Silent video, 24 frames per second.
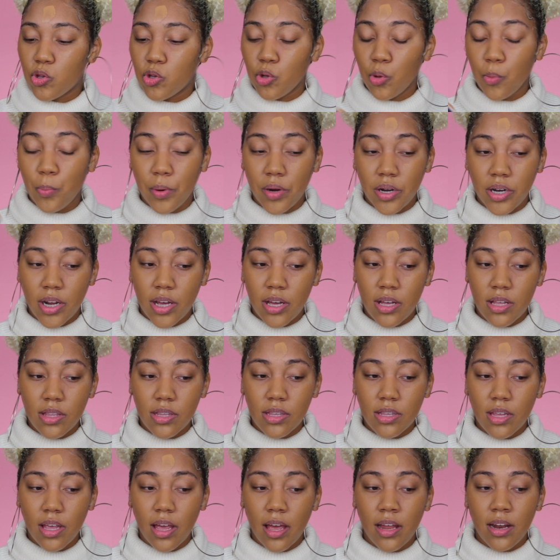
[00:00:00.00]
super
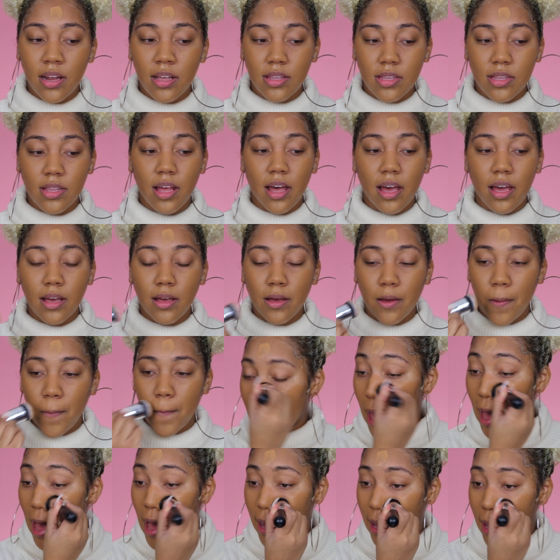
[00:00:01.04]
dense and it's like
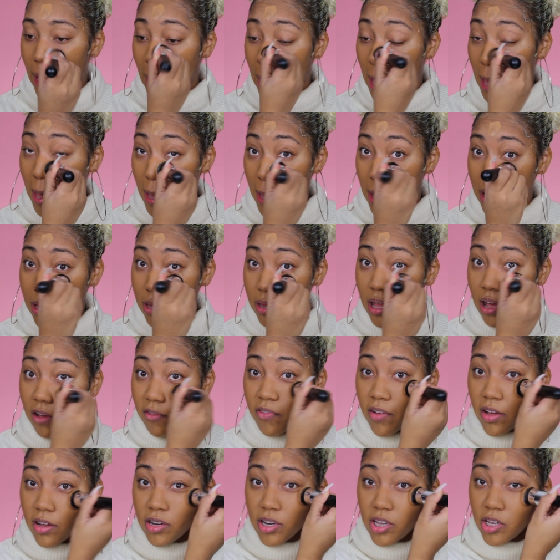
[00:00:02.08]
hacking that
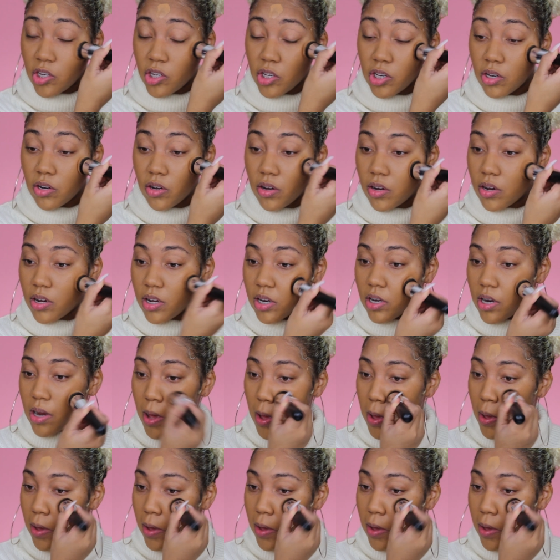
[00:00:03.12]
foundation on.